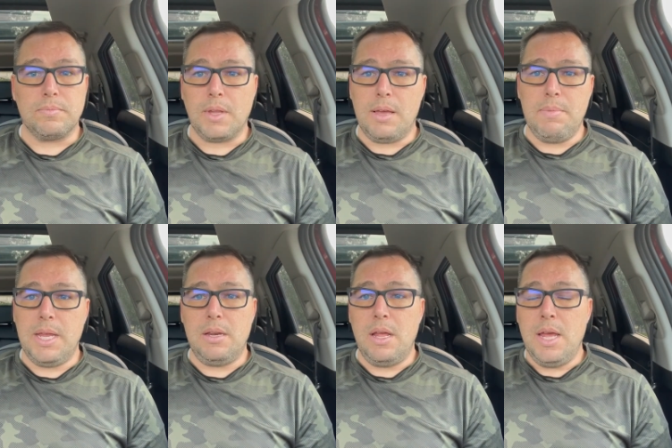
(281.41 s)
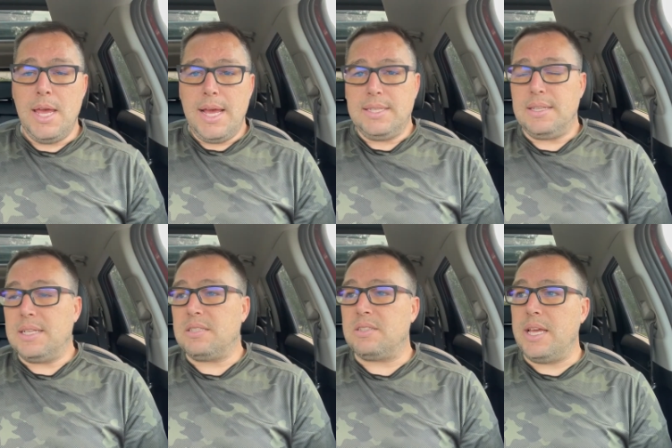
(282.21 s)
I mean, it's not
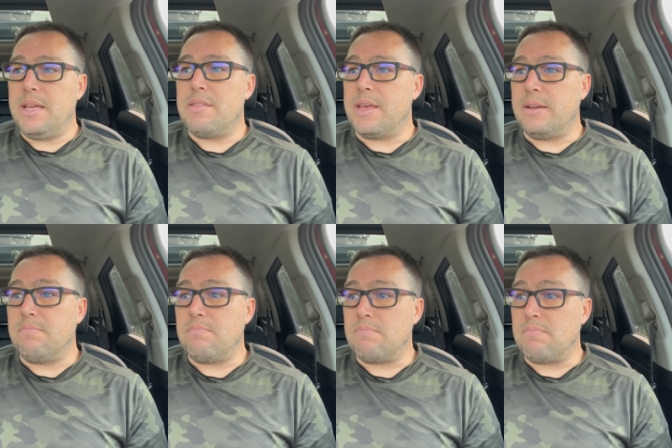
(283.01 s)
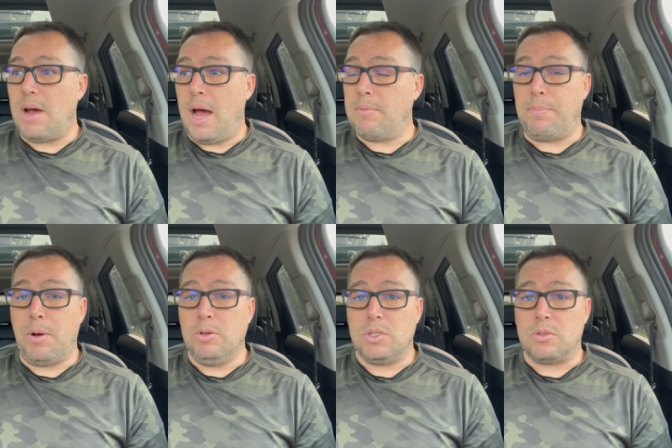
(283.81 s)
to say that I'm
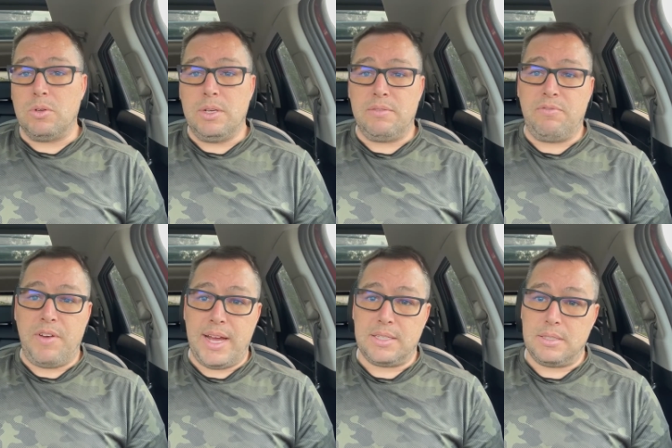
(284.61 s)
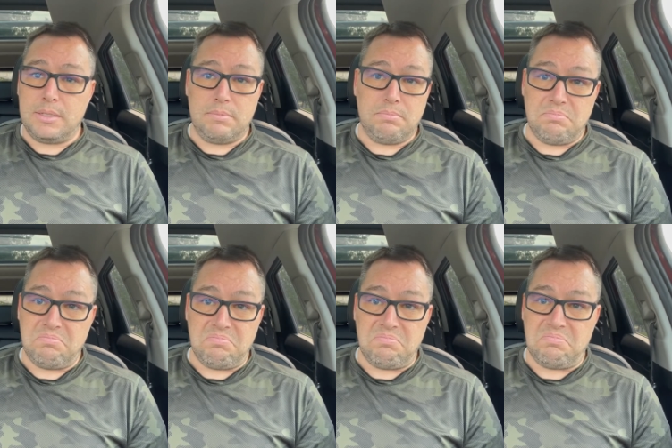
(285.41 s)
opposed to it. In fact,
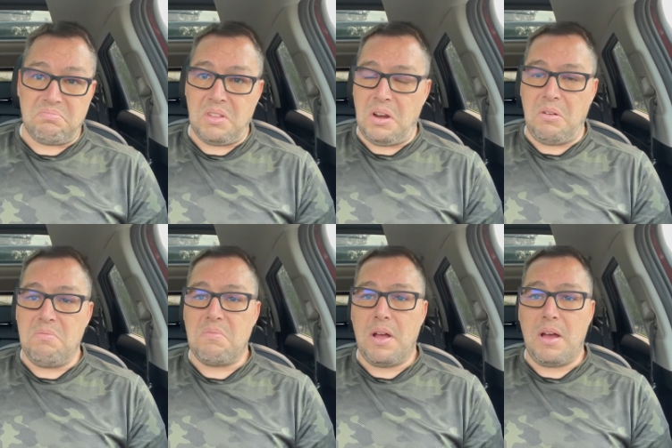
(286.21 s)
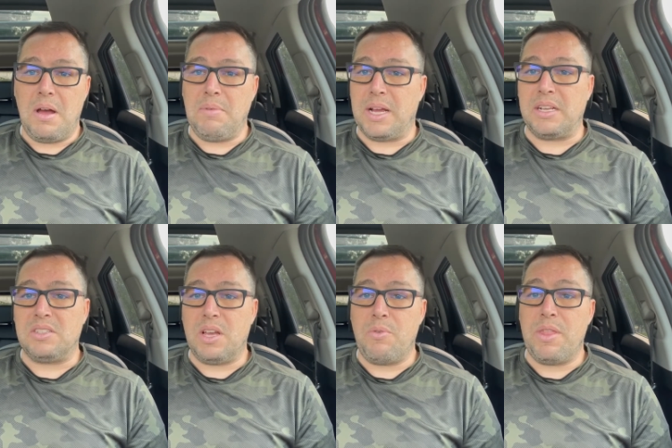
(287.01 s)
you know, I'm not going to
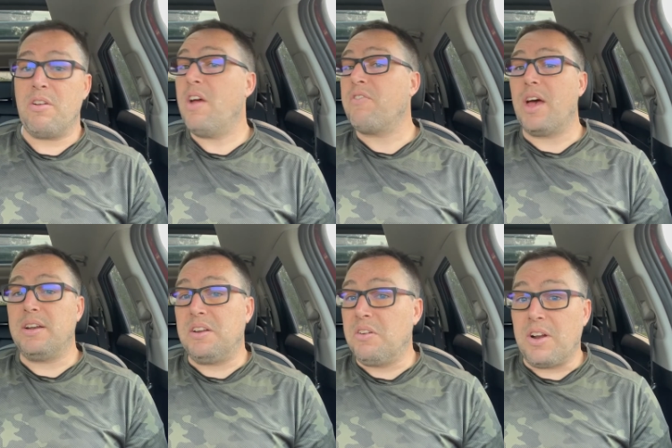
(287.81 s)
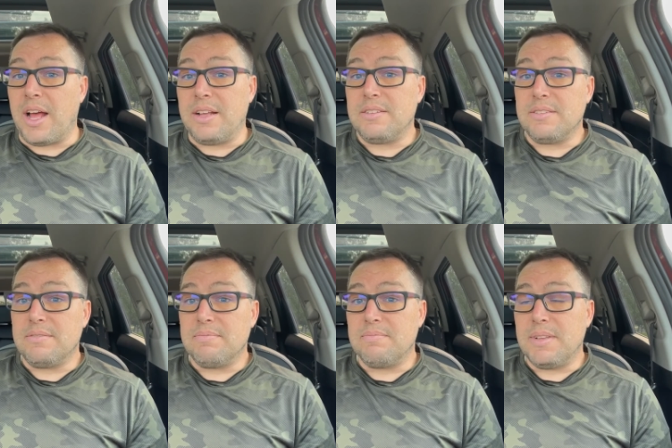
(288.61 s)
say whether I've gotten it or not.
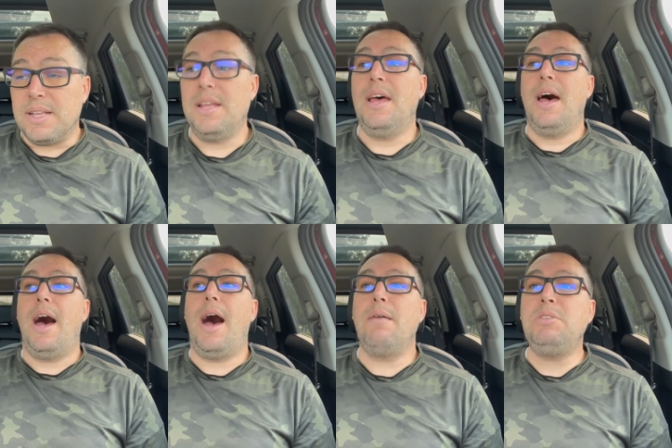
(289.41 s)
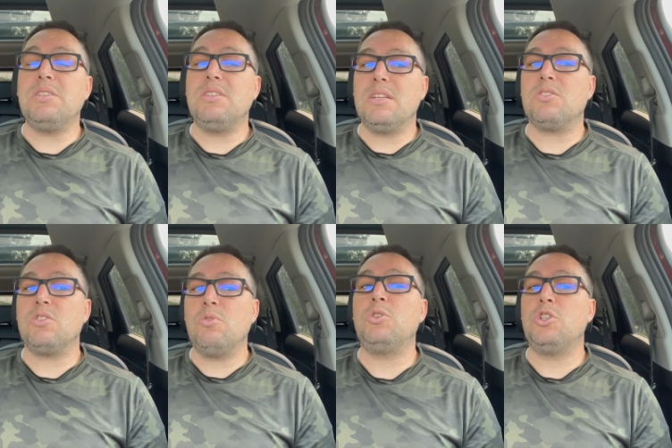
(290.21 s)
I'm just not
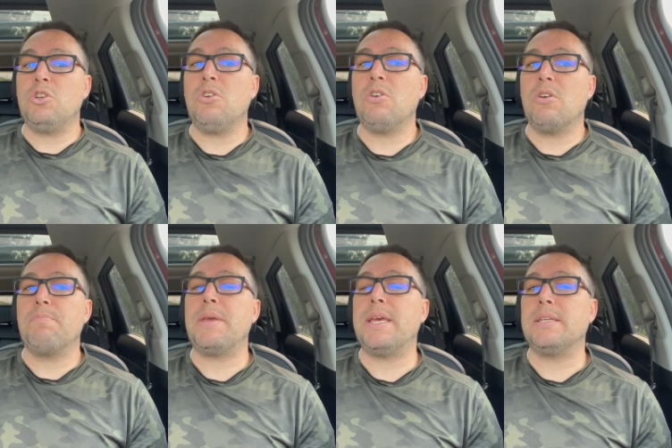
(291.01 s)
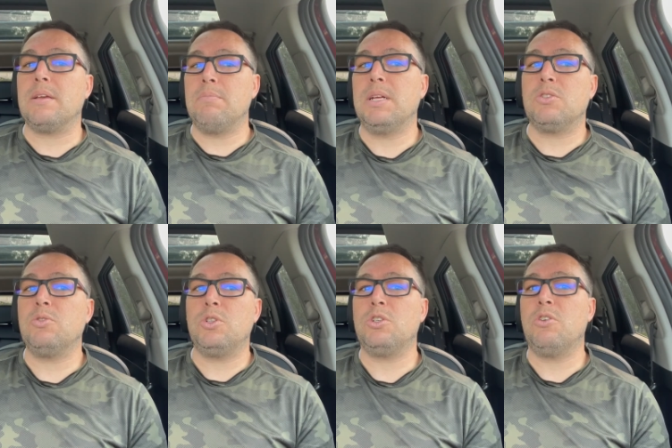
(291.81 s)
so sure because I'm not so
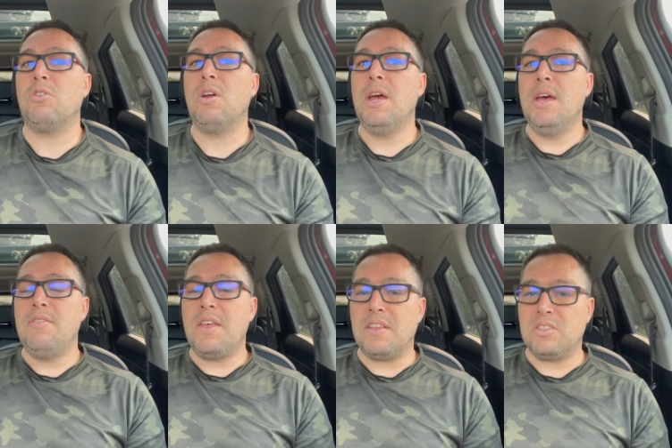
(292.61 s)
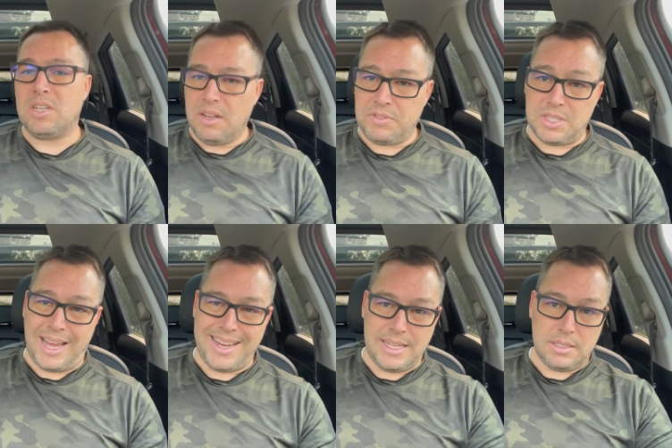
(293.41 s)
sure that there's enough
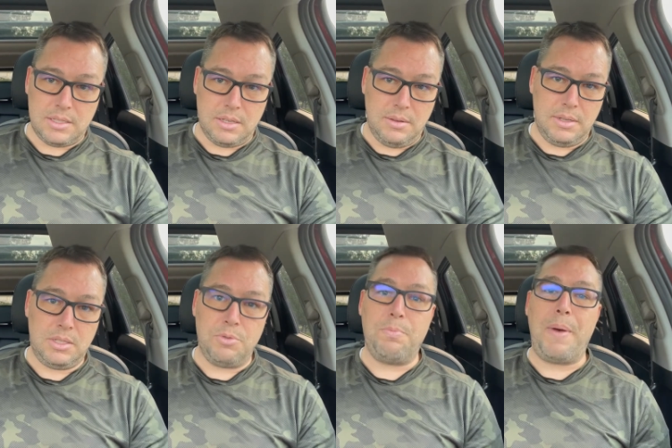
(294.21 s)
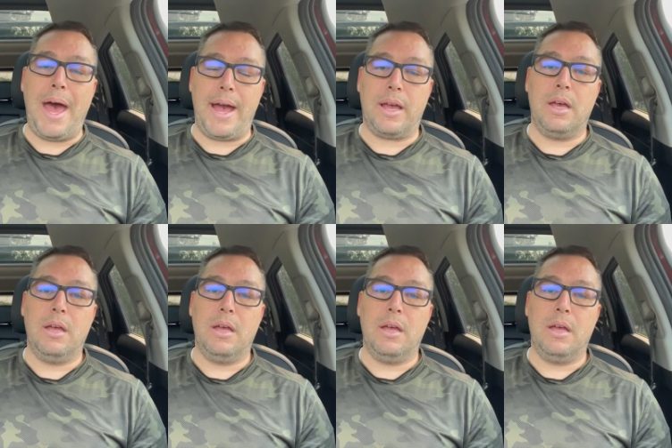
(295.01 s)
science to back